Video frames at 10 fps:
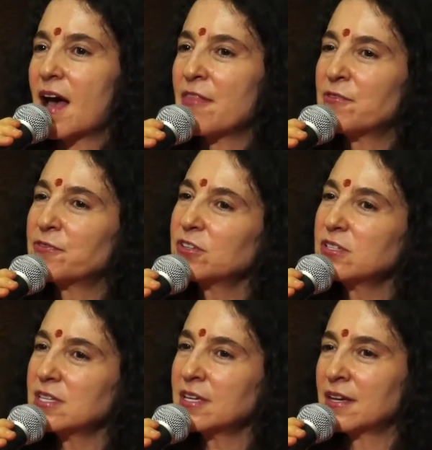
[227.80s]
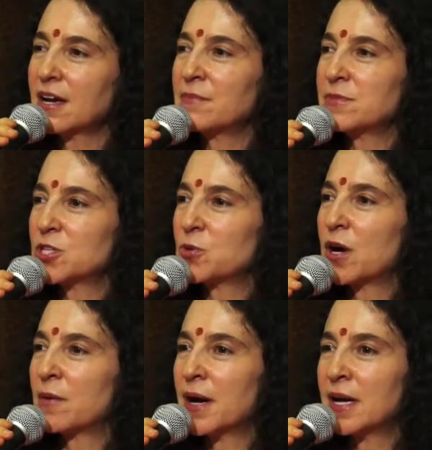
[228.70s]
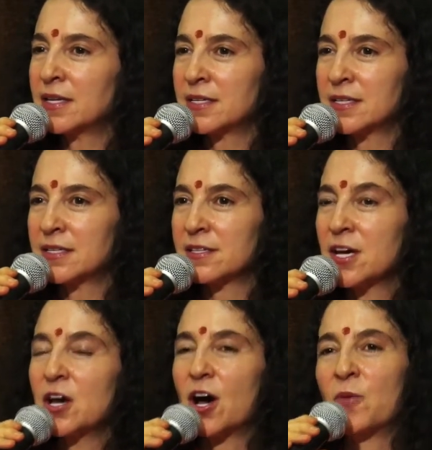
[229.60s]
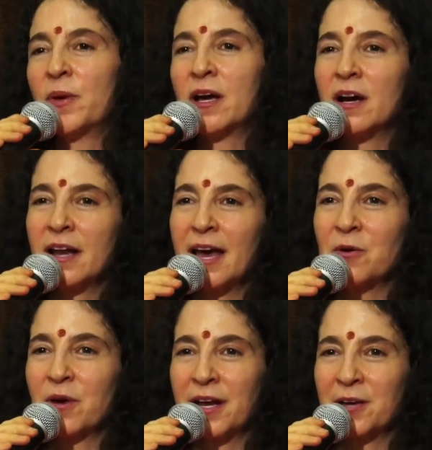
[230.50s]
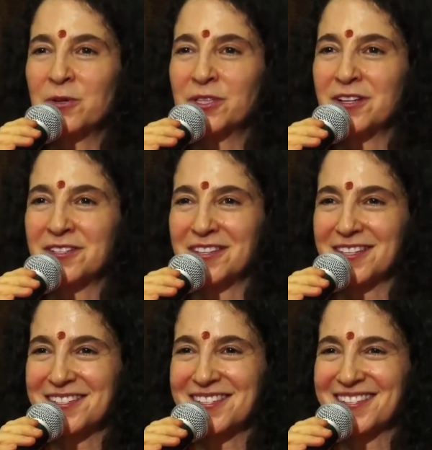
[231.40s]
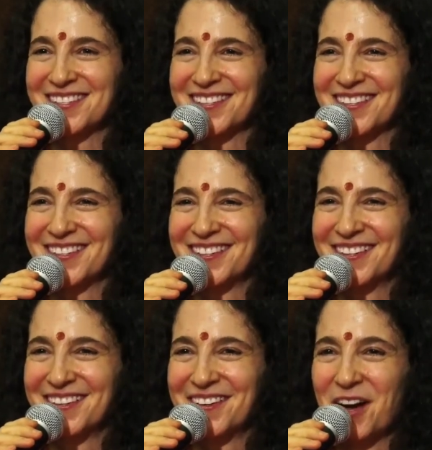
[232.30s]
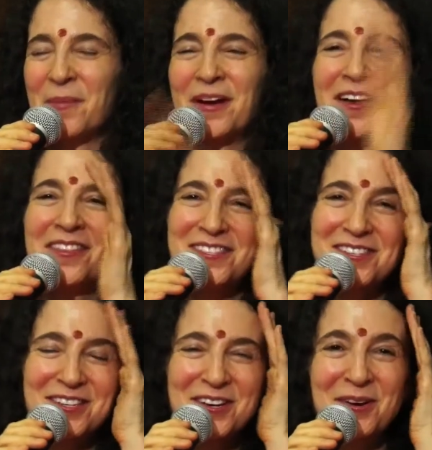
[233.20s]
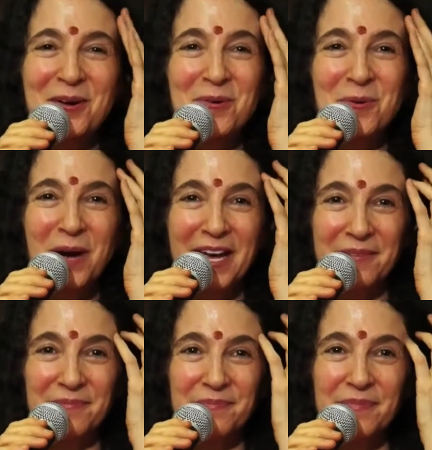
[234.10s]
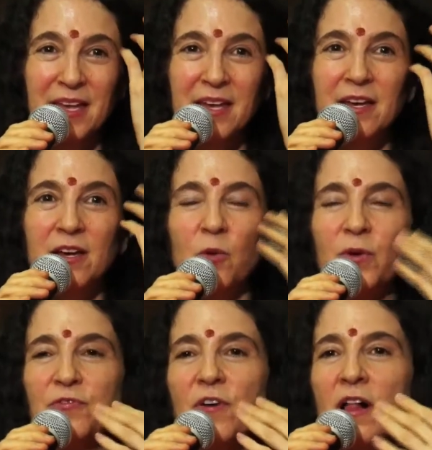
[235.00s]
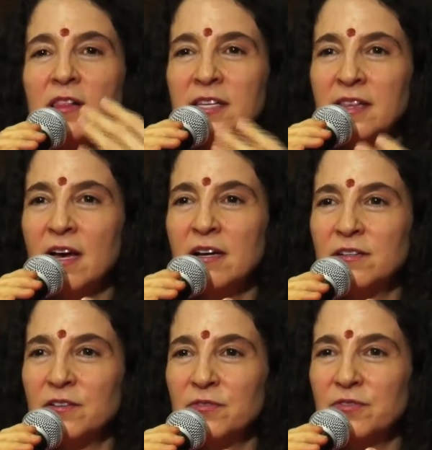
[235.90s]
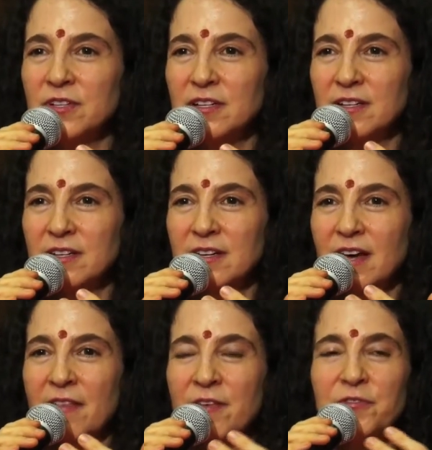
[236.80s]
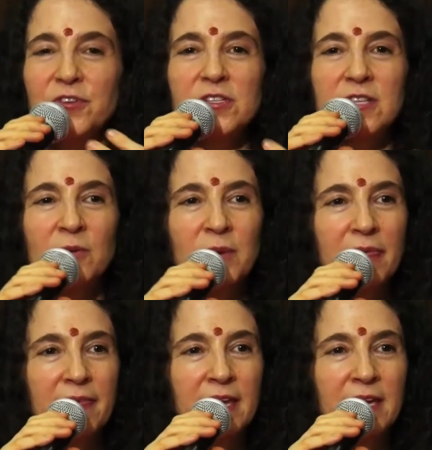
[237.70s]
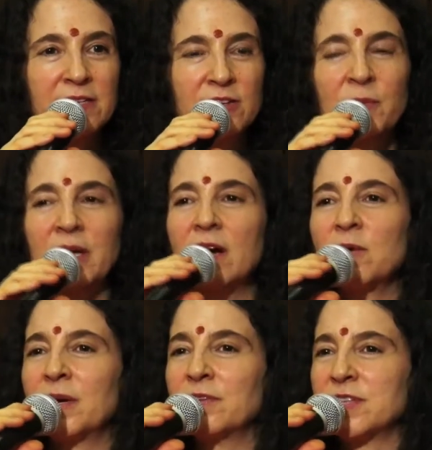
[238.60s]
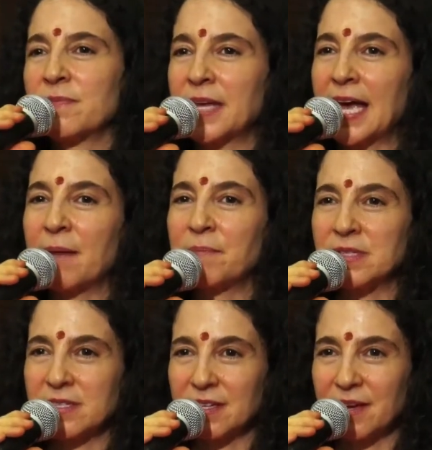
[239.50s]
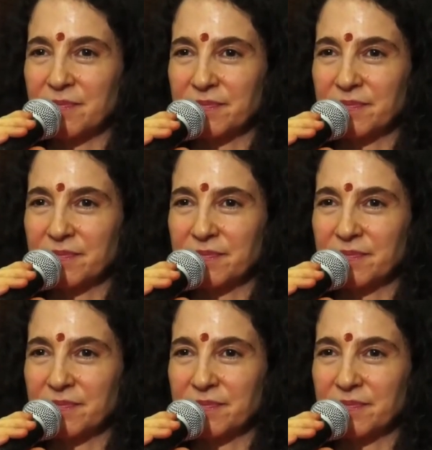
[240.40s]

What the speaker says: And the first thing that comes to our mind is, oh my God, how can I hold on to this? Oh my God, this is going to go away. We fall in love, and the first thing we think is, oh my God, what if something happens to them?